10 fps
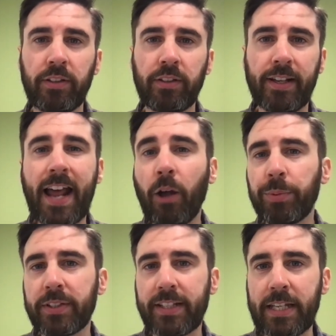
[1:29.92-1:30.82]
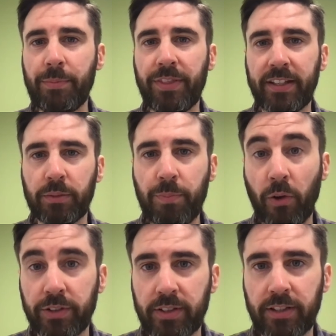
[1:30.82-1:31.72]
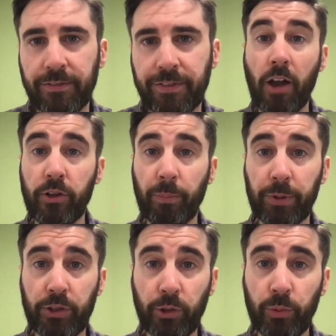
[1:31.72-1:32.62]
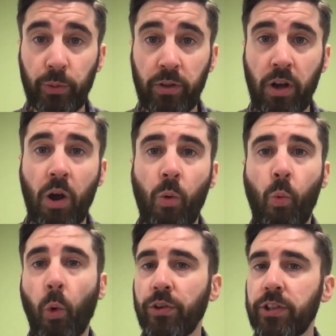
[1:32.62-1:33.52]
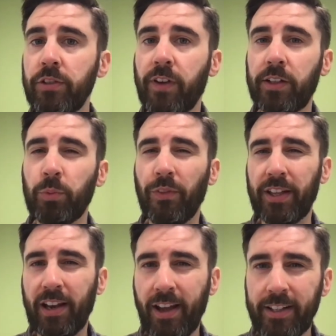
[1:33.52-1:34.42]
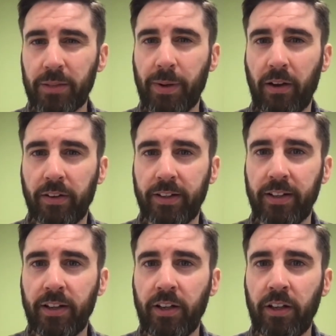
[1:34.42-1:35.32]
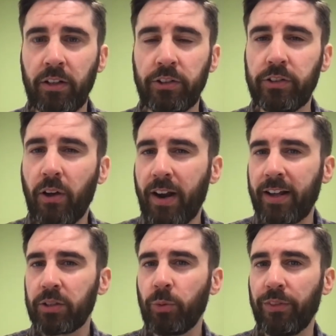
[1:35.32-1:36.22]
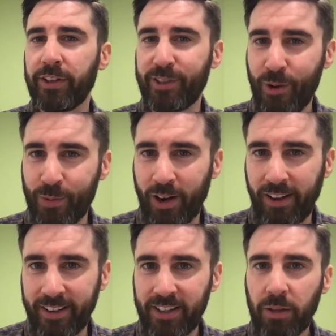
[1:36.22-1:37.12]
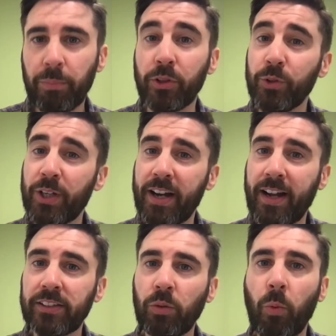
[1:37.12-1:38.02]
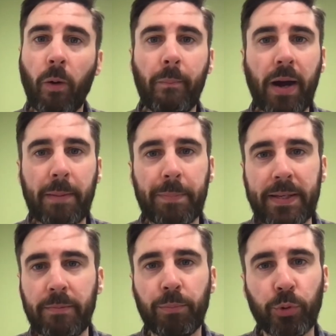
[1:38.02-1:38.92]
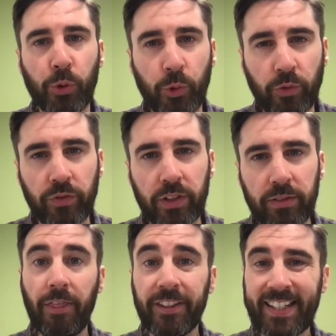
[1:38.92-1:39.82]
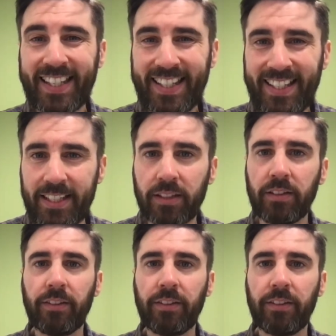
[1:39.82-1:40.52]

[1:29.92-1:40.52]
and helps to keep things positive. And number 2, once you've asked what they like about it, you don't ask what they don't like, but you can ask what might be improved. And the key